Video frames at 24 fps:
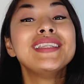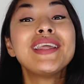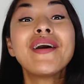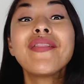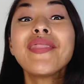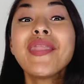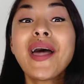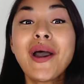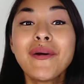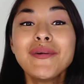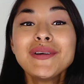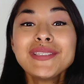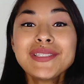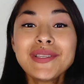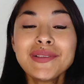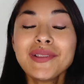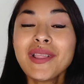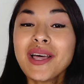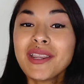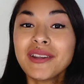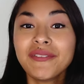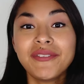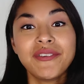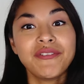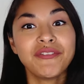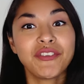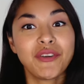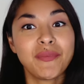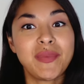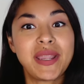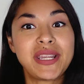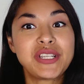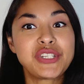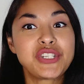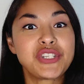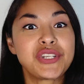Now, that was a lot of
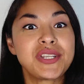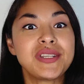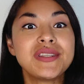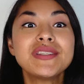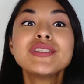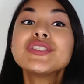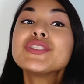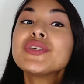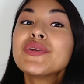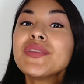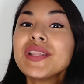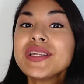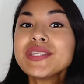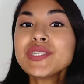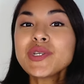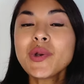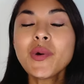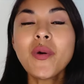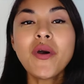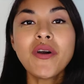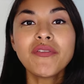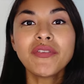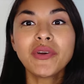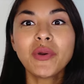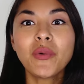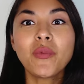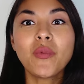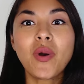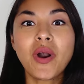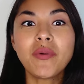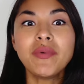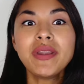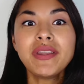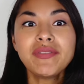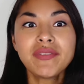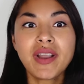information, so let's go over
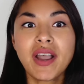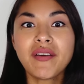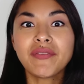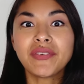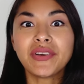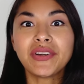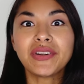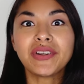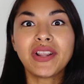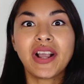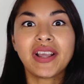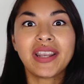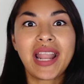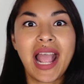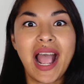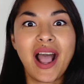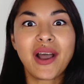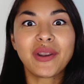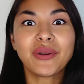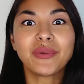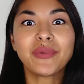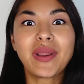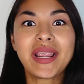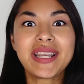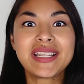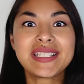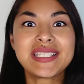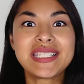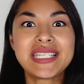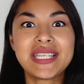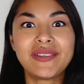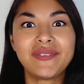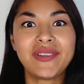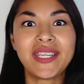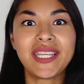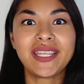what we've covered on how to write a
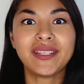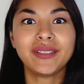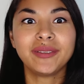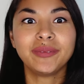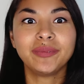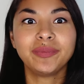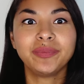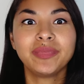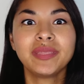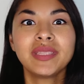CV.